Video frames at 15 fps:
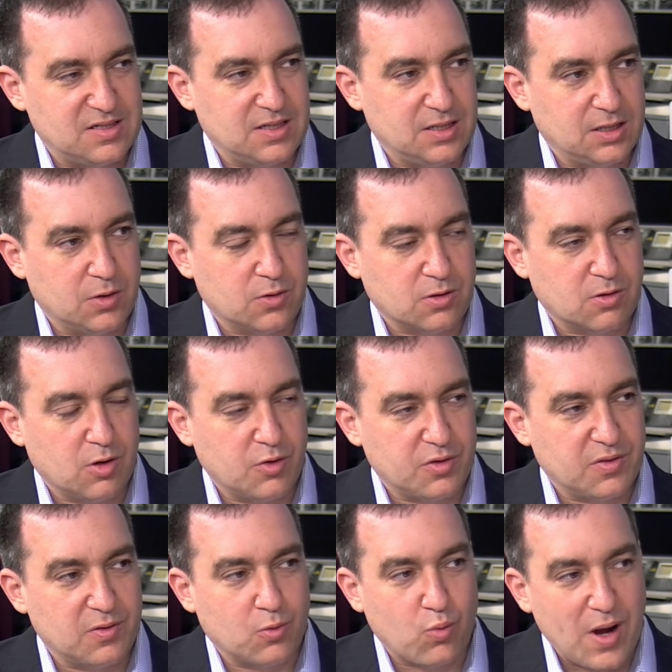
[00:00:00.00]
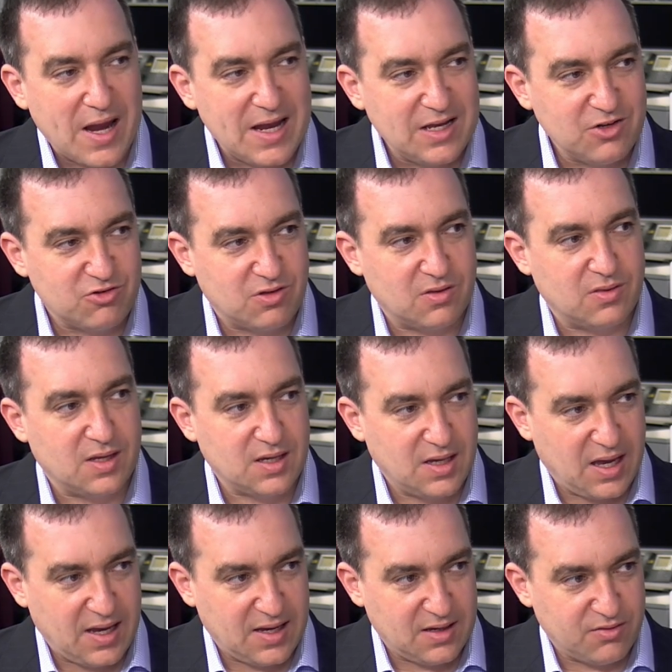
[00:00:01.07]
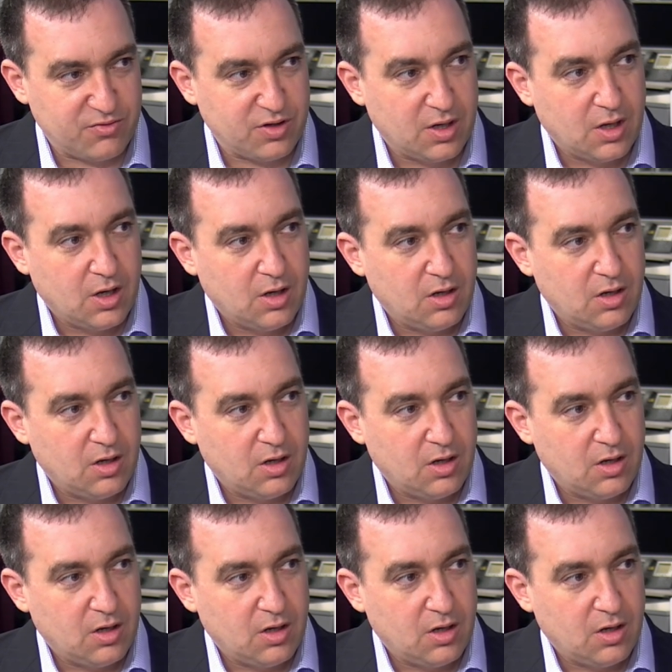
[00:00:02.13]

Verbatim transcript: see lower growth, and the range that they gave